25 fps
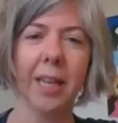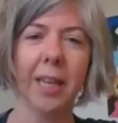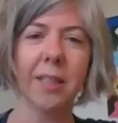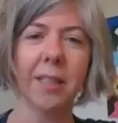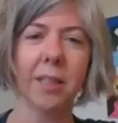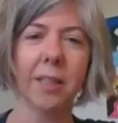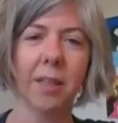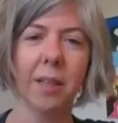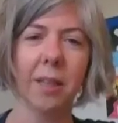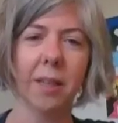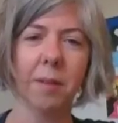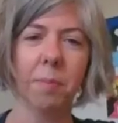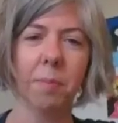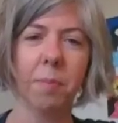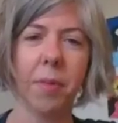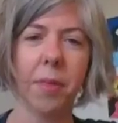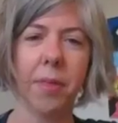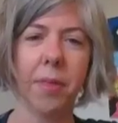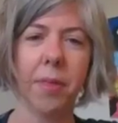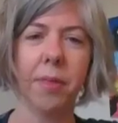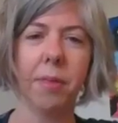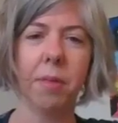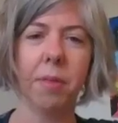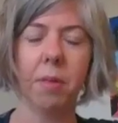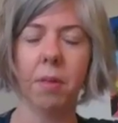as a
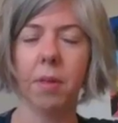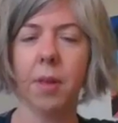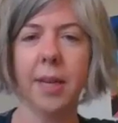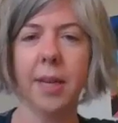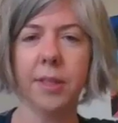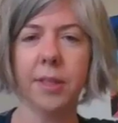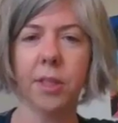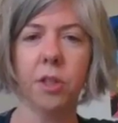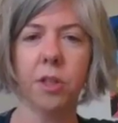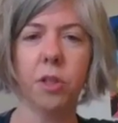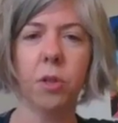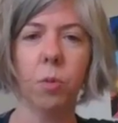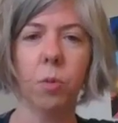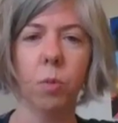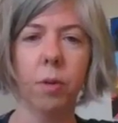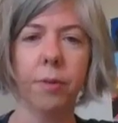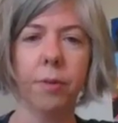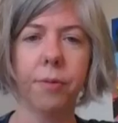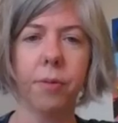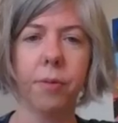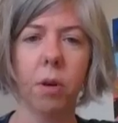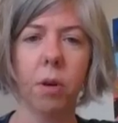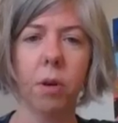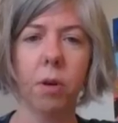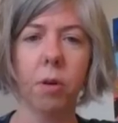tool
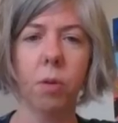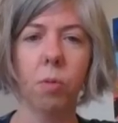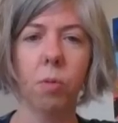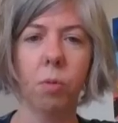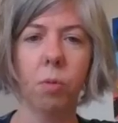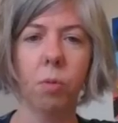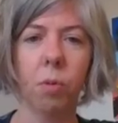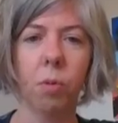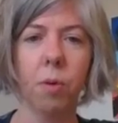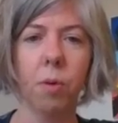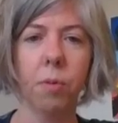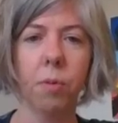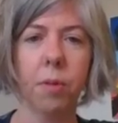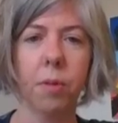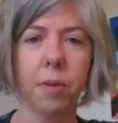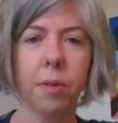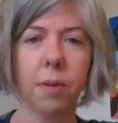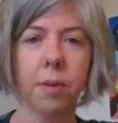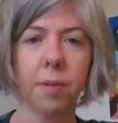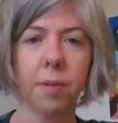for our own growth.